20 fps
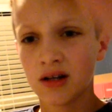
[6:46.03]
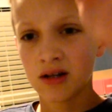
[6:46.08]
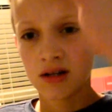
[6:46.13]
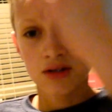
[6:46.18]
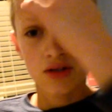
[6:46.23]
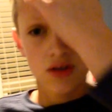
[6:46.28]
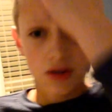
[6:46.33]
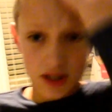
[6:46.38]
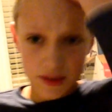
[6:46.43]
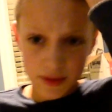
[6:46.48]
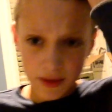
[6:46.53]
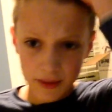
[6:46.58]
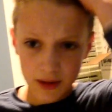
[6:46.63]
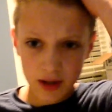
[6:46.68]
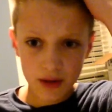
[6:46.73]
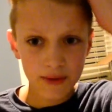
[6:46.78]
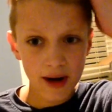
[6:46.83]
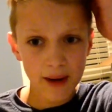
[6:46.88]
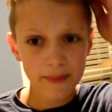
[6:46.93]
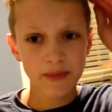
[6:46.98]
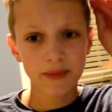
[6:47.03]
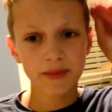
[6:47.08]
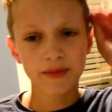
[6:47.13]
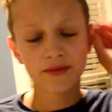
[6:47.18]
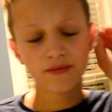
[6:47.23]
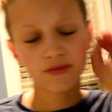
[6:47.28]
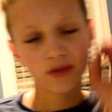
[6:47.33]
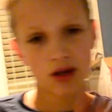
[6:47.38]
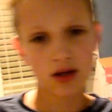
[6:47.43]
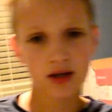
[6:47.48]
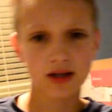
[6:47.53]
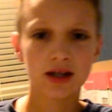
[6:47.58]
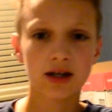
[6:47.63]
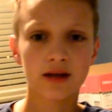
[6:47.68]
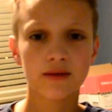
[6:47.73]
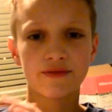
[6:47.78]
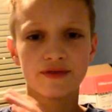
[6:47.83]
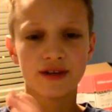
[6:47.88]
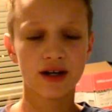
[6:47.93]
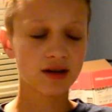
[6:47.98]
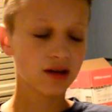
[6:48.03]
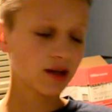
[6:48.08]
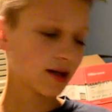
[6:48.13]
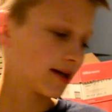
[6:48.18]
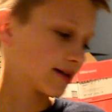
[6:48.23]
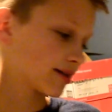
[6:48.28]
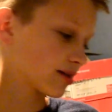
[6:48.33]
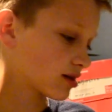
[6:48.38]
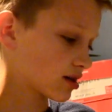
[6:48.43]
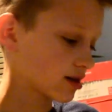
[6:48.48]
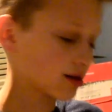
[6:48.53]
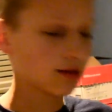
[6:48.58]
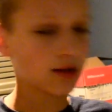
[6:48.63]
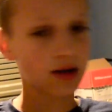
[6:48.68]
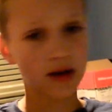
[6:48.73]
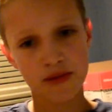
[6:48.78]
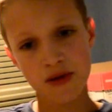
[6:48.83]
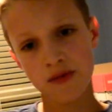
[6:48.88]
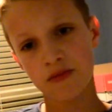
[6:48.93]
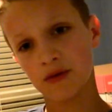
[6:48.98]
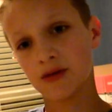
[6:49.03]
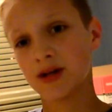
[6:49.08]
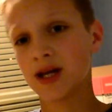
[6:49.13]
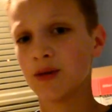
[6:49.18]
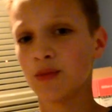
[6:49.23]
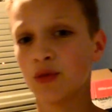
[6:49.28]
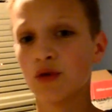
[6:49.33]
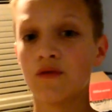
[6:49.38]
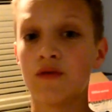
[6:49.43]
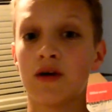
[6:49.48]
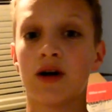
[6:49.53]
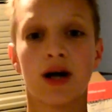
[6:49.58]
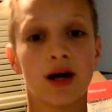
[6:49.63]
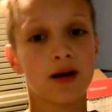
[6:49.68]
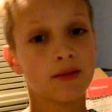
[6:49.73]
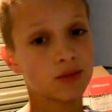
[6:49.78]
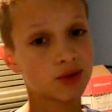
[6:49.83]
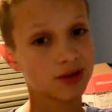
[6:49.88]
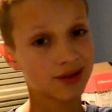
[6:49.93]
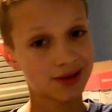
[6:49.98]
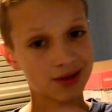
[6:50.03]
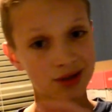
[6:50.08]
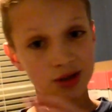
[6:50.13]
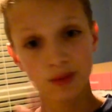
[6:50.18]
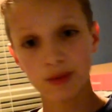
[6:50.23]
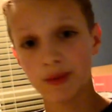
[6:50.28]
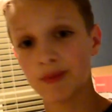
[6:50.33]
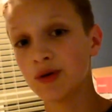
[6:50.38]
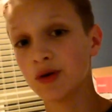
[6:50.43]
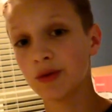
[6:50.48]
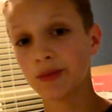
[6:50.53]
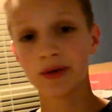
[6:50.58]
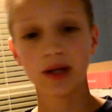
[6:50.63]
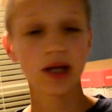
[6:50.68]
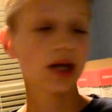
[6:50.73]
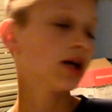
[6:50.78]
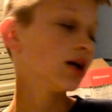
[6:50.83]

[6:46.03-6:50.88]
So guys, probably gonna wrap up the vlog here. We've done a lot today. A lot of people came over. I'm just super pooped.